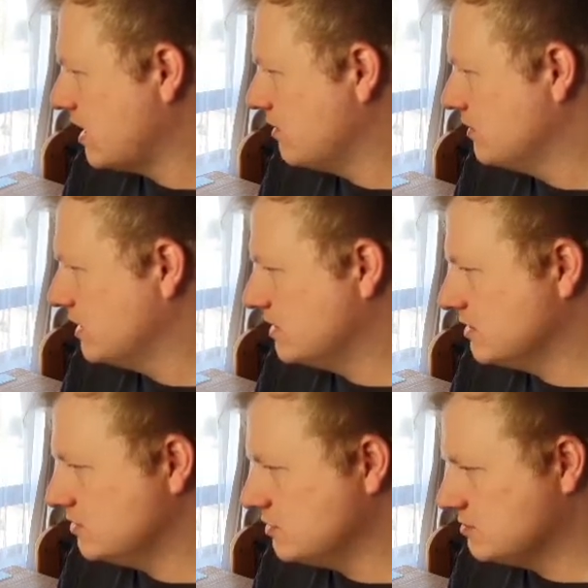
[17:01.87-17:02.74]
I'm gonna
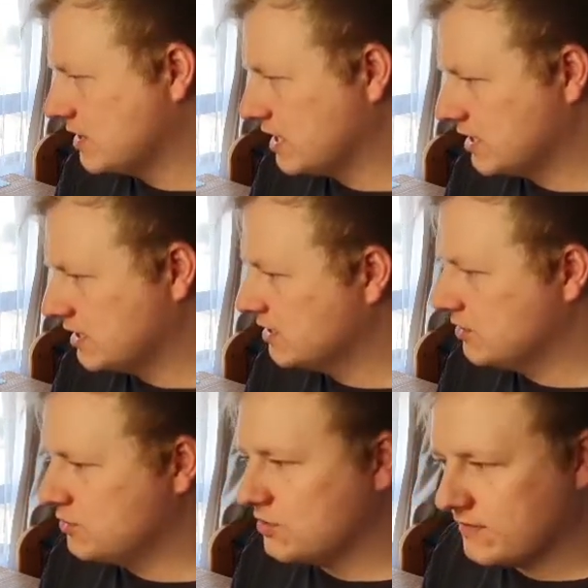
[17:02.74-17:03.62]
use my
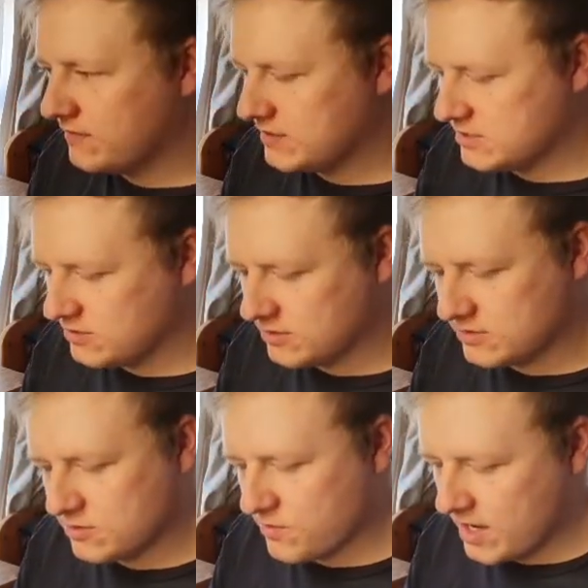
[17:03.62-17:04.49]
graphics card
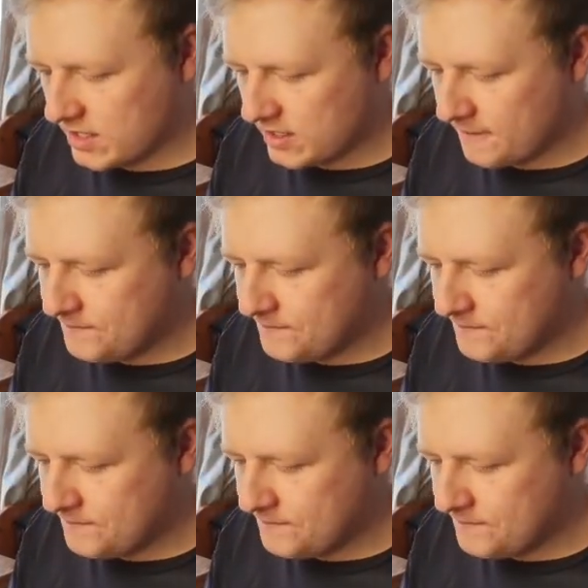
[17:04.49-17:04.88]
to render. I'm